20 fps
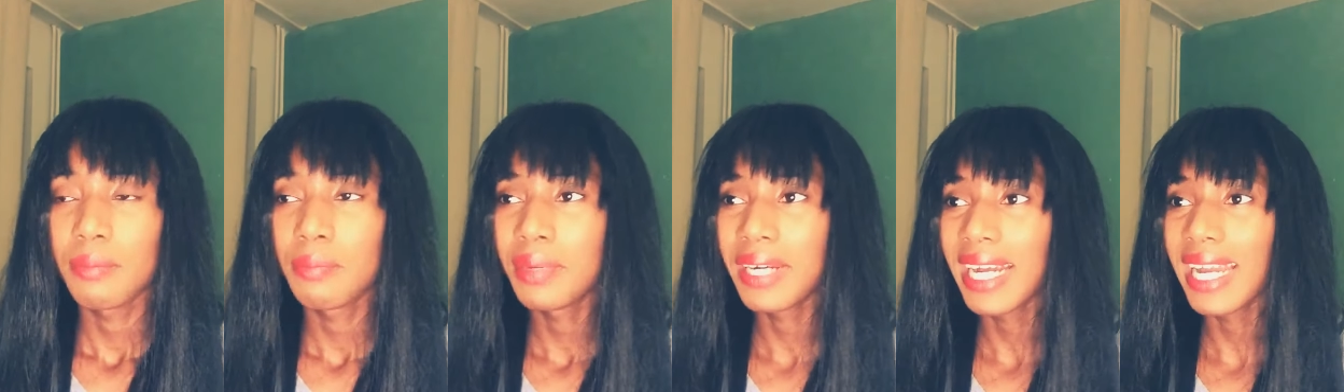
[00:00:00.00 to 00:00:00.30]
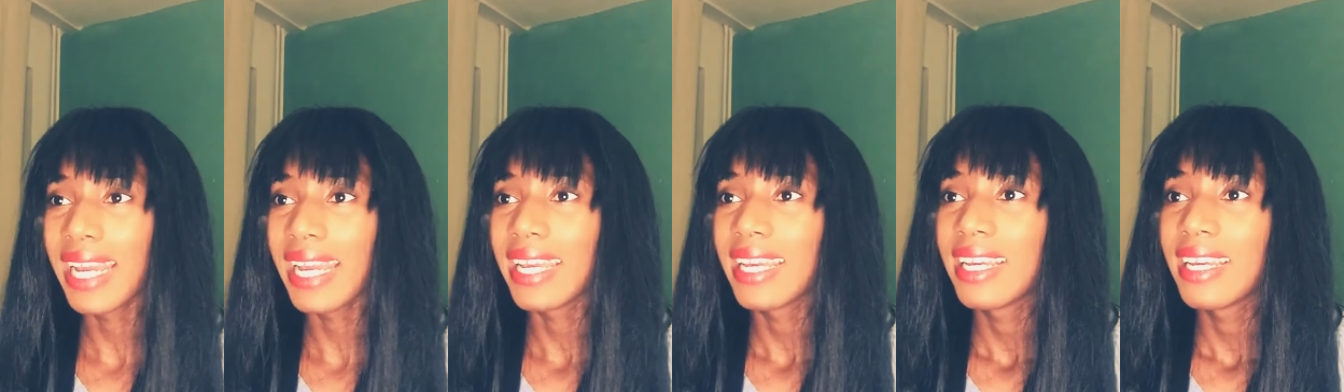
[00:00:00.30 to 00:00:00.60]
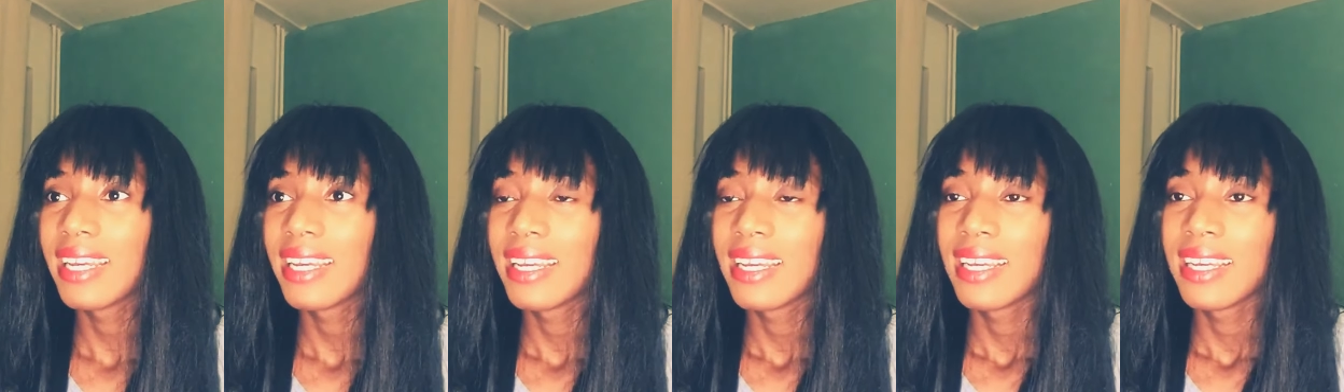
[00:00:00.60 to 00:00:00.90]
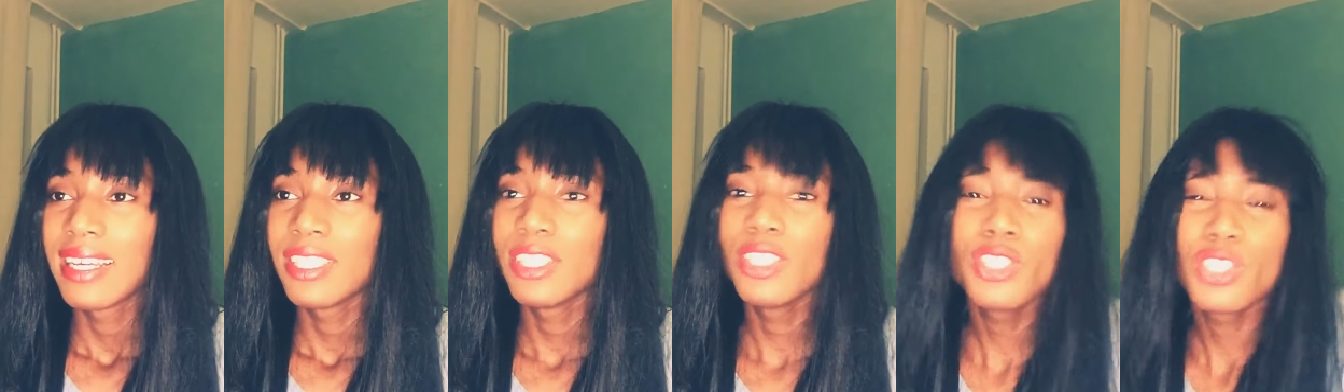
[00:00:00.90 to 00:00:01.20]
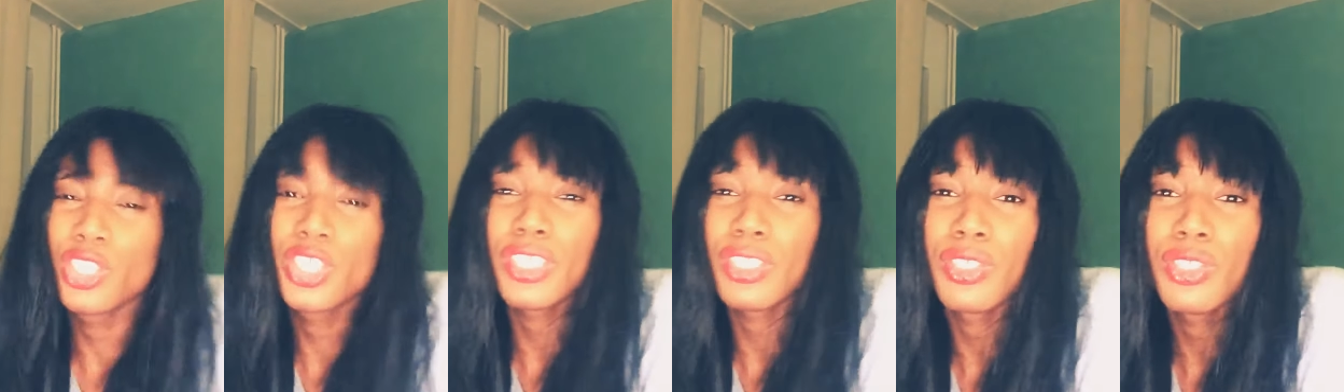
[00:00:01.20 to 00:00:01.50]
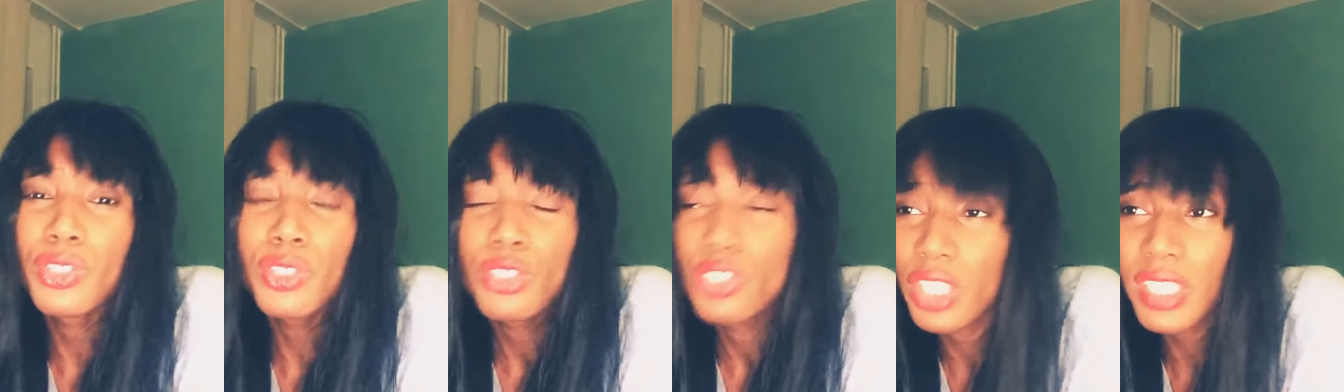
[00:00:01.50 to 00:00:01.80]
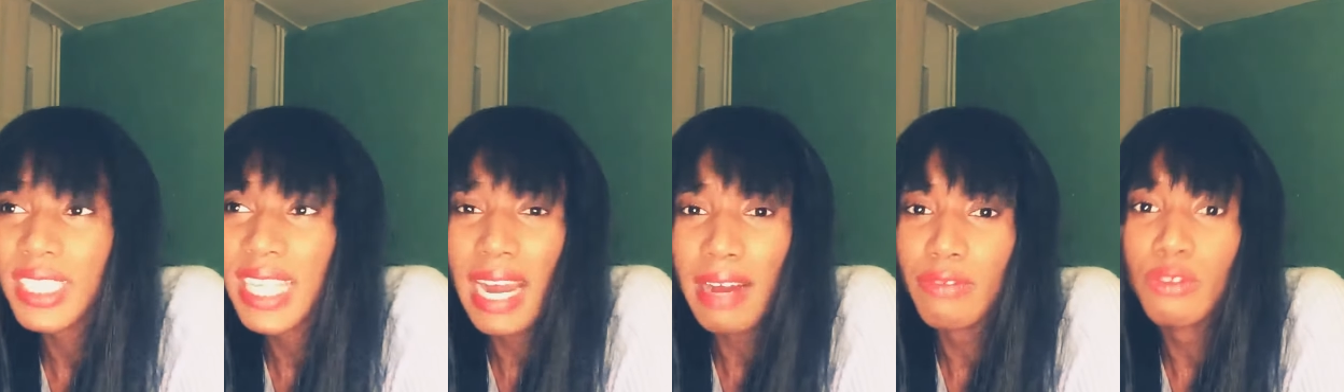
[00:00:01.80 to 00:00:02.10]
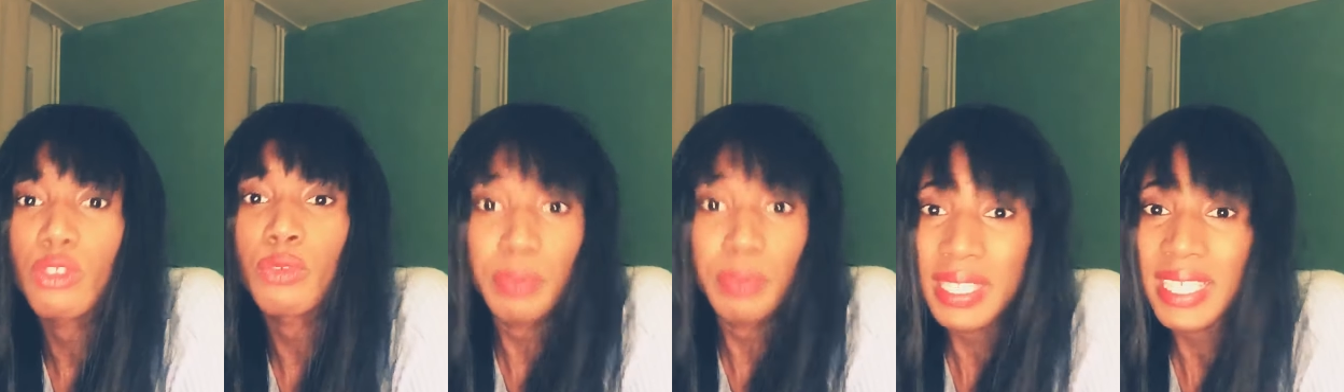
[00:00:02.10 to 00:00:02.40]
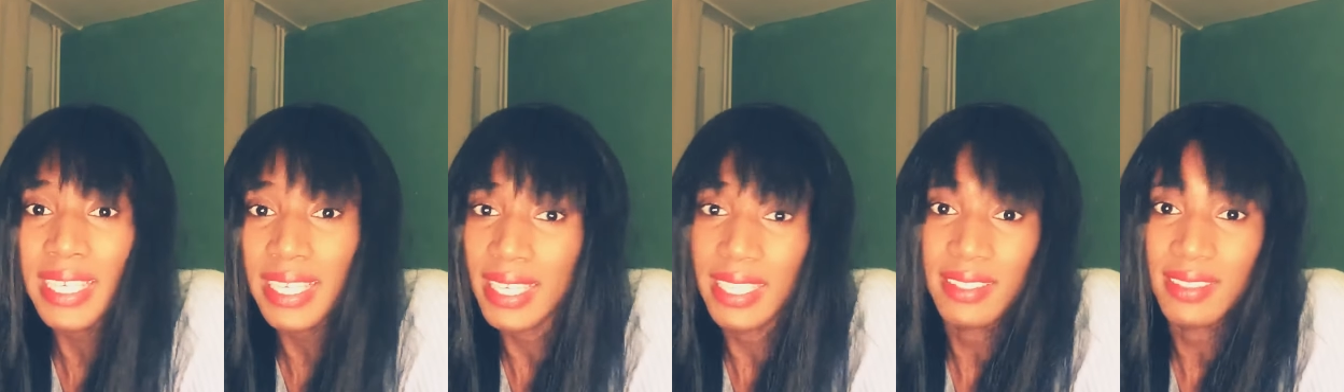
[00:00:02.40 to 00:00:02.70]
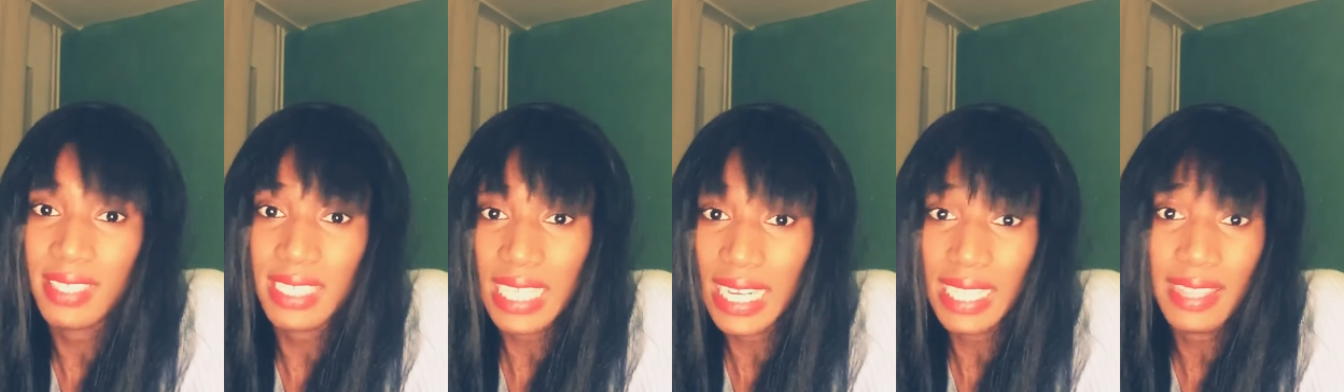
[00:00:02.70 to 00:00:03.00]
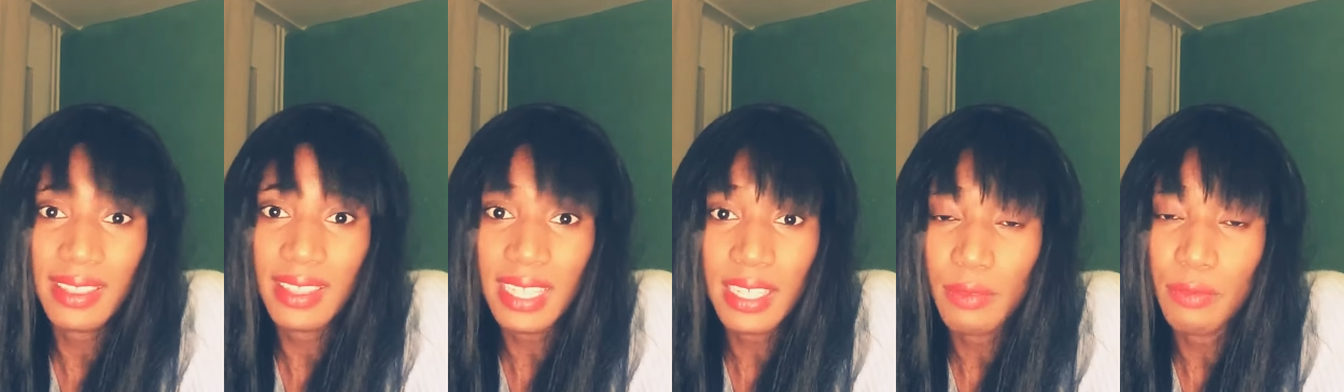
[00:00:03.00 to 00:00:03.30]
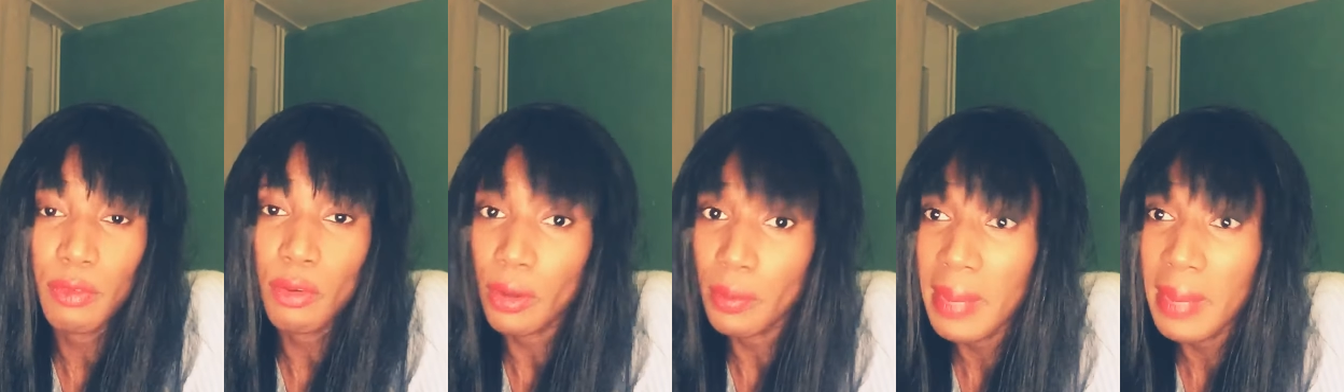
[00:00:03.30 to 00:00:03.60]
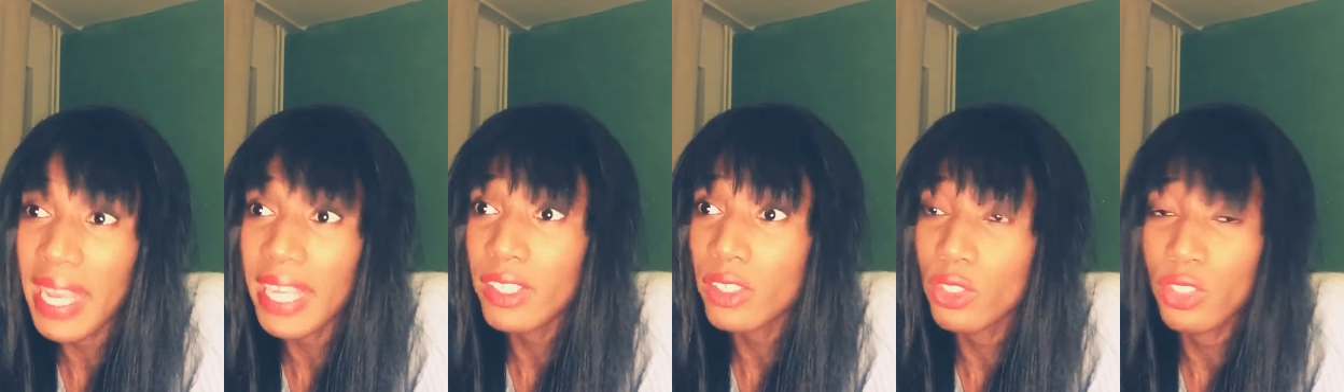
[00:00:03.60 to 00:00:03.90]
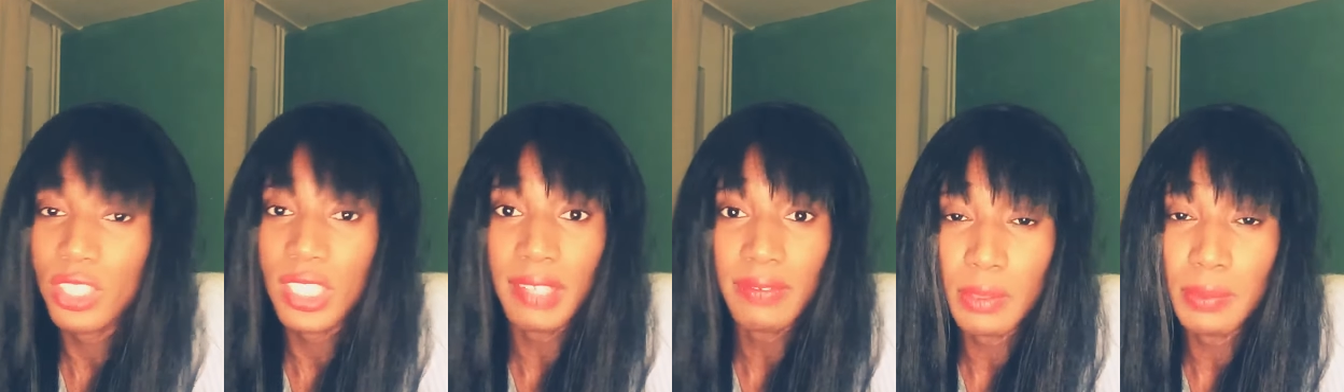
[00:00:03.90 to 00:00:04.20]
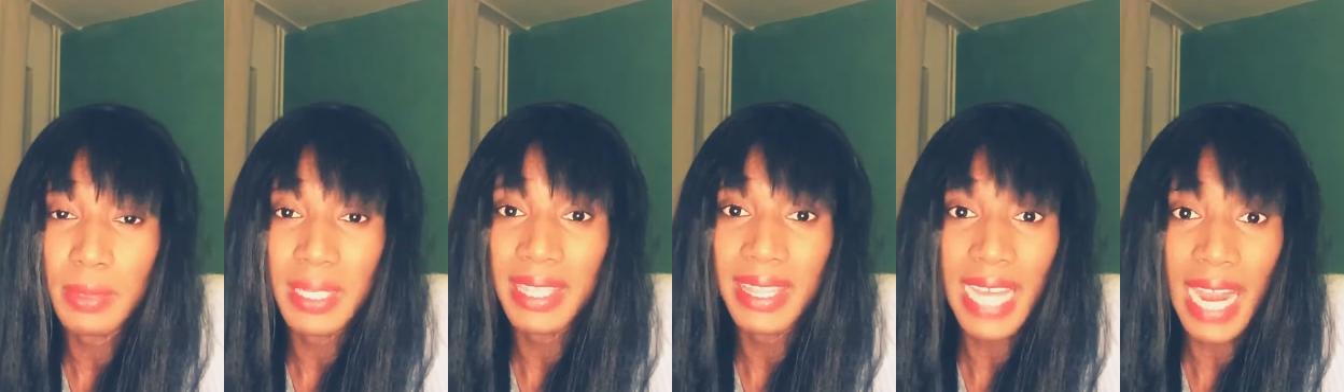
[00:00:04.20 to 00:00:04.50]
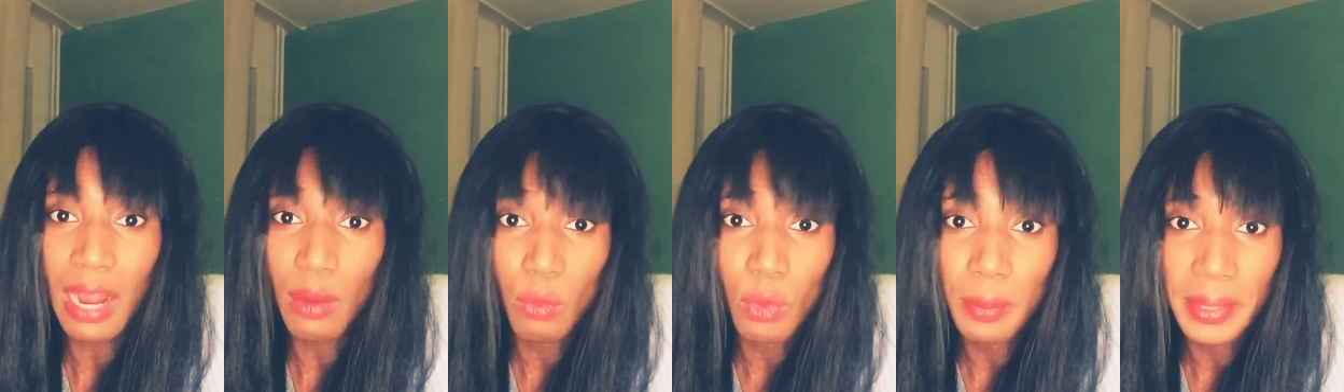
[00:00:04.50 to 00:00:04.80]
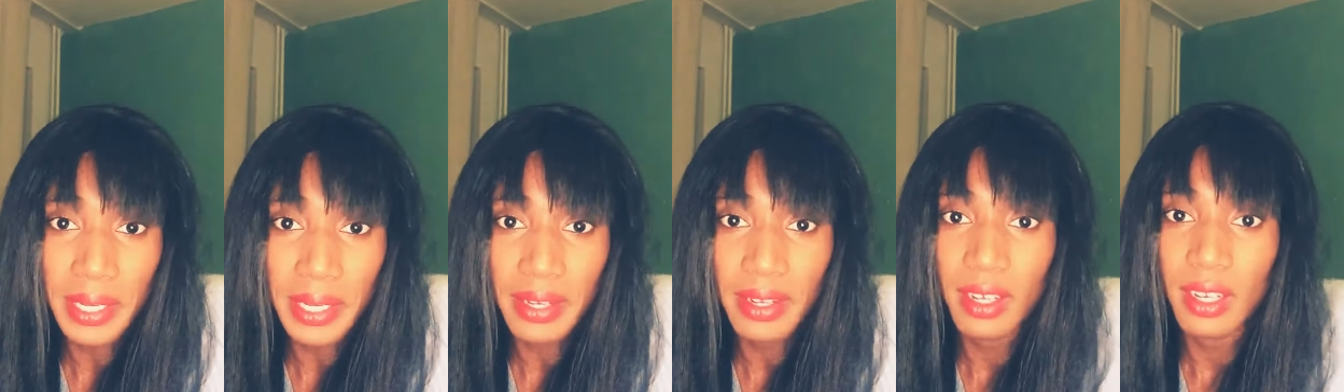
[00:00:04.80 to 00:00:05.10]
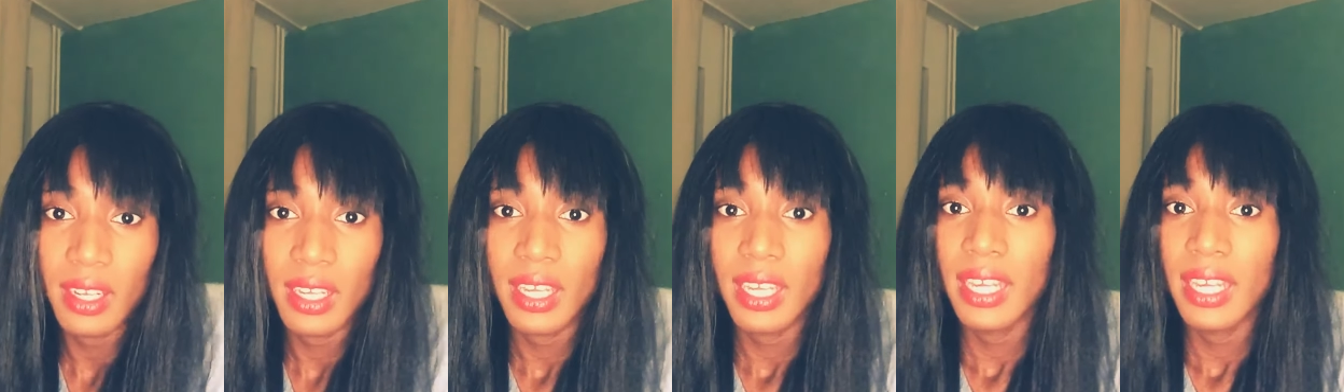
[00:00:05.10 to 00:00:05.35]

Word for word: But you, ju you just have to be it, I think. For a man, you just have to be that woman.